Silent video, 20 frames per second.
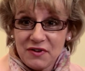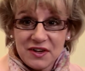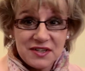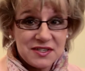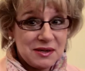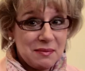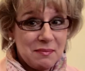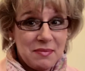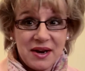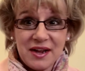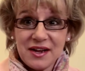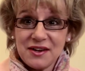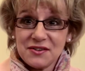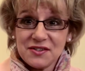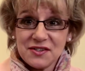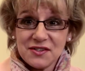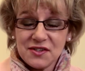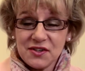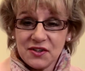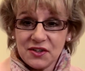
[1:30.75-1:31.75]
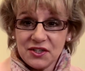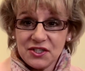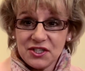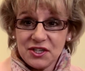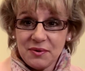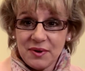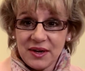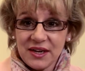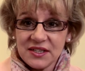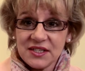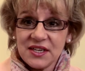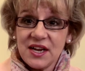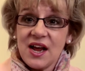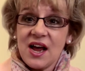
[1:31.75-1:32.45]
somebody else has got to do it,